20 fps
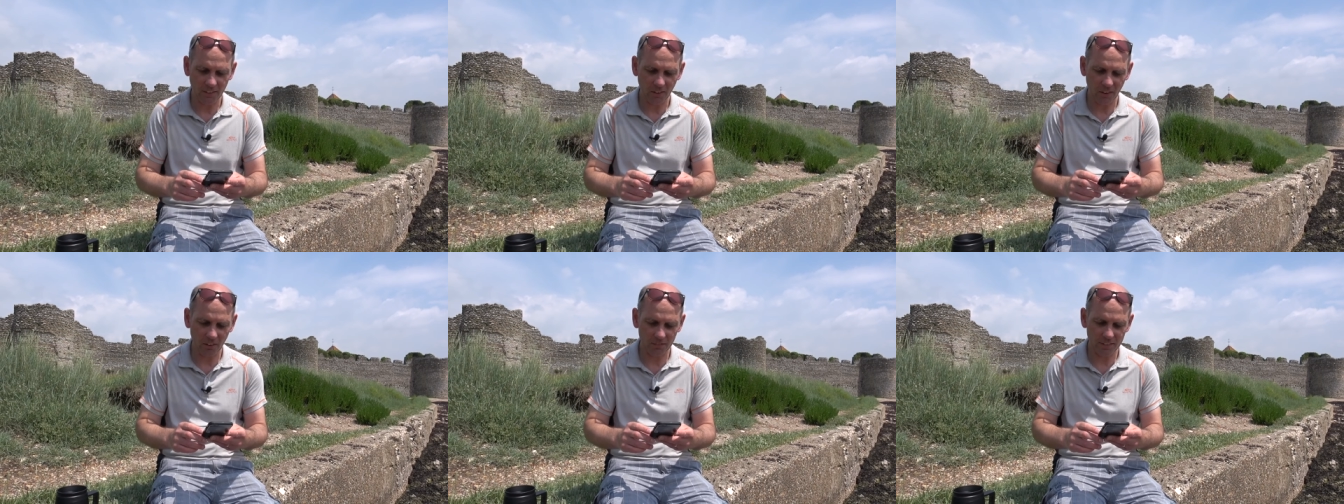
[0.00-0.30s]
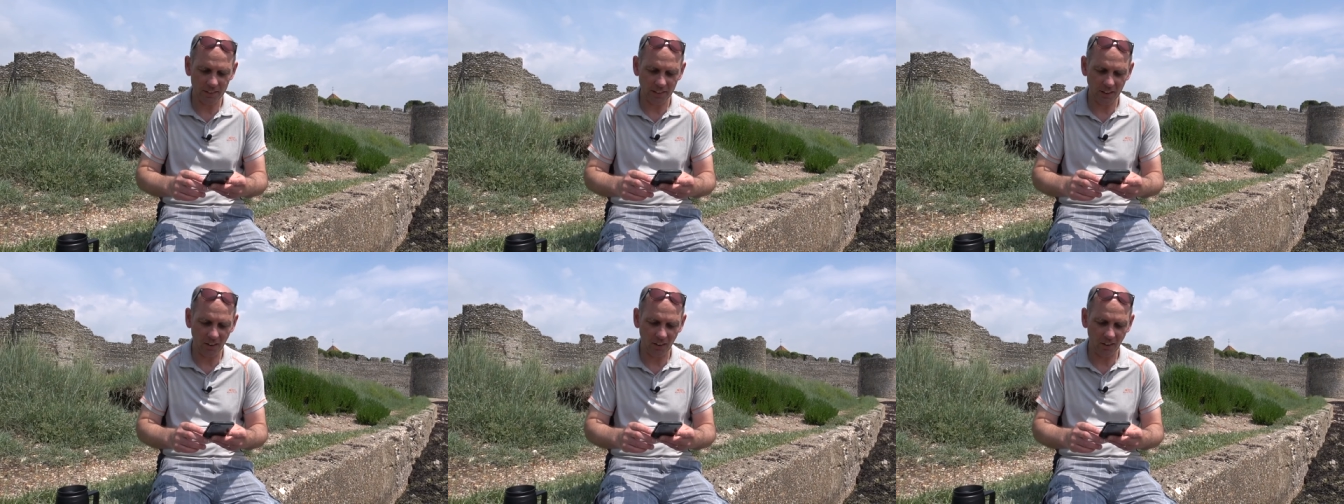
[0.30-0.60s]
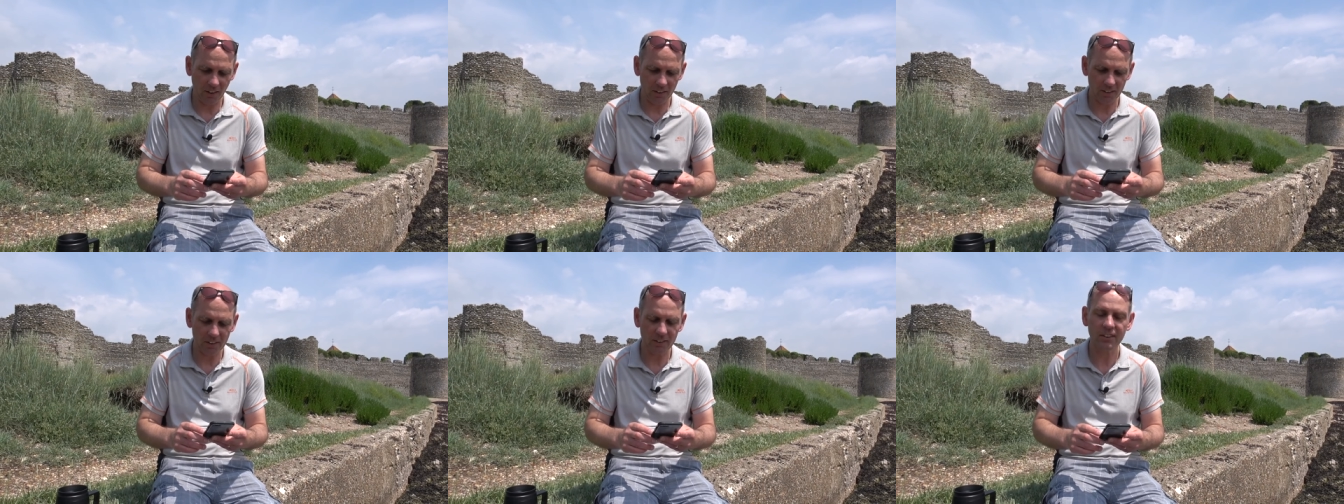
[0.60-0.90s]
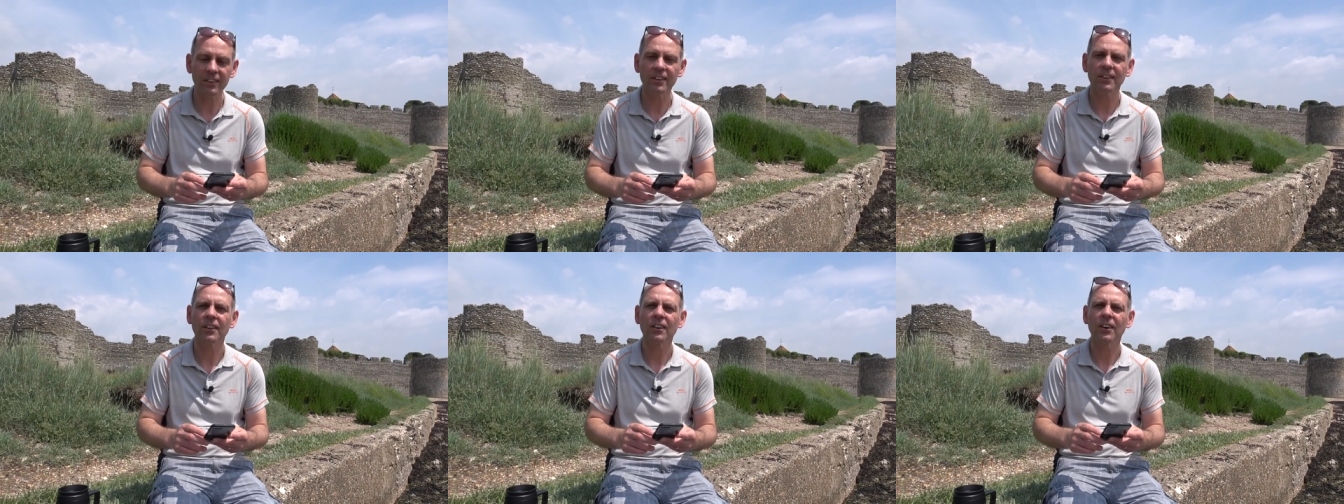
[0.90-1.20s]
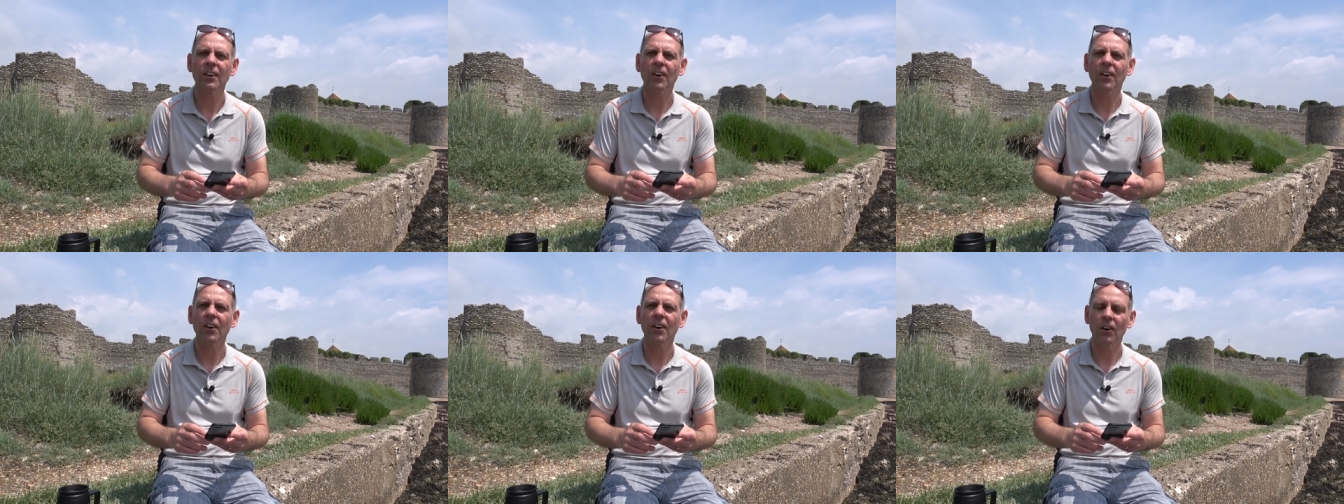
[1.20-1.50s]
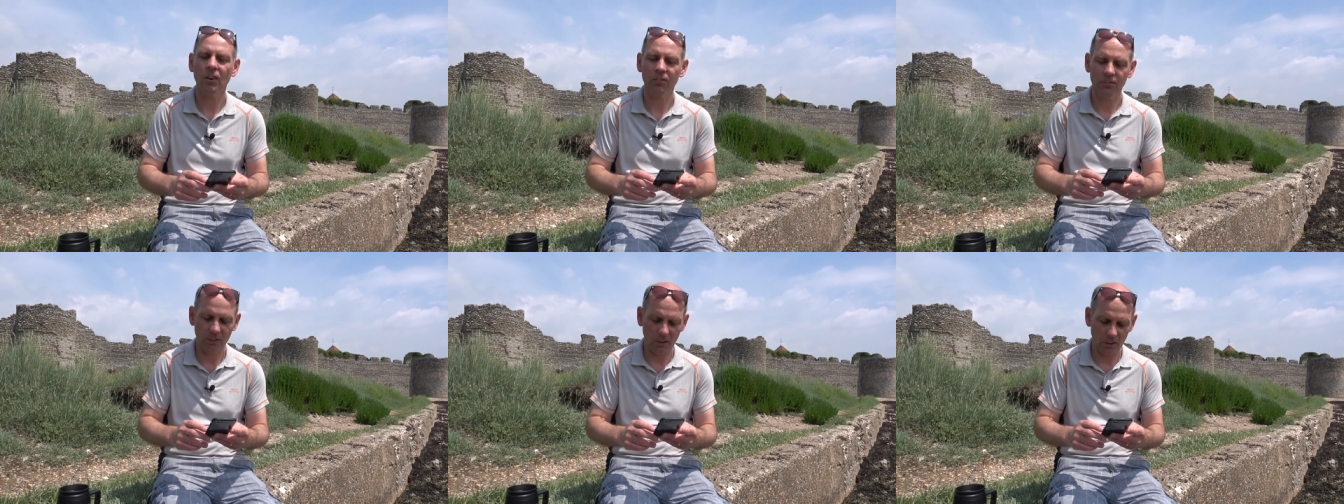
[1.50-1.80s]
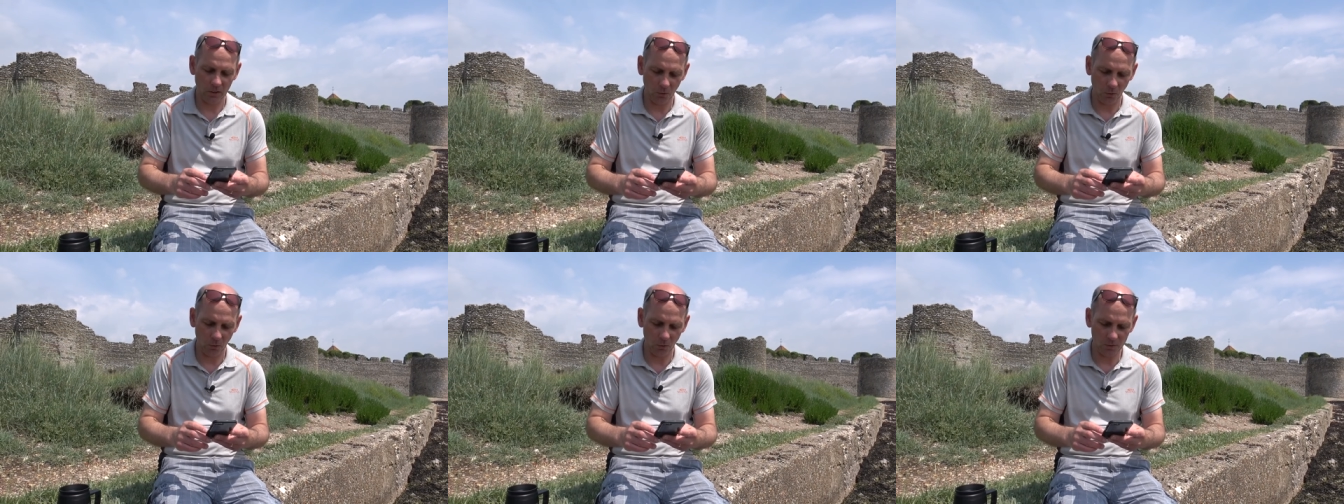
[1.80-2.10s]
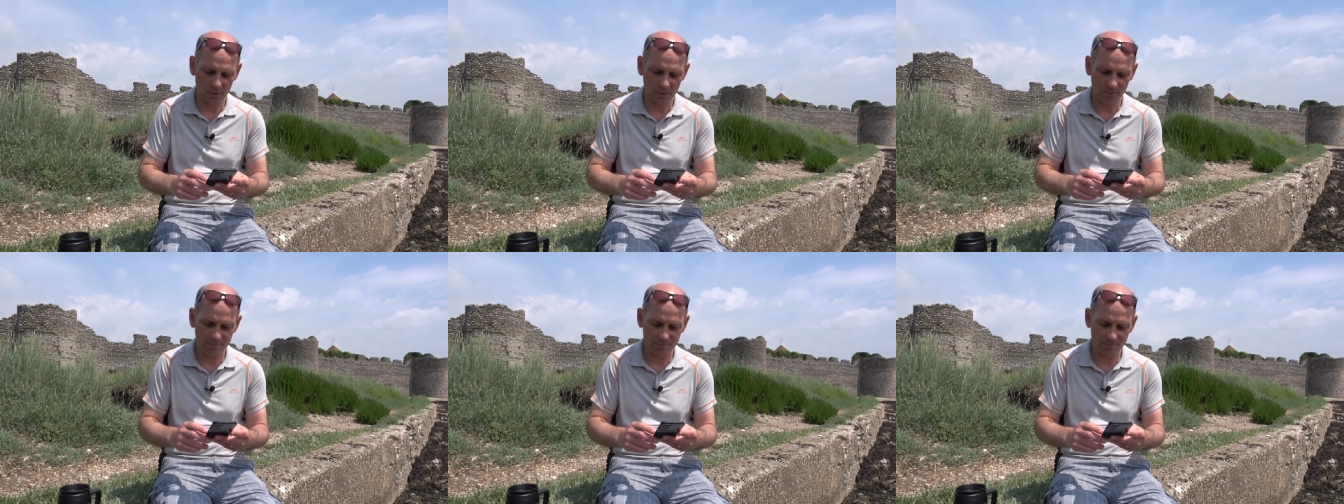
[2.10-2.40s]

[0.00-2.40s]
of the ark of the Lord.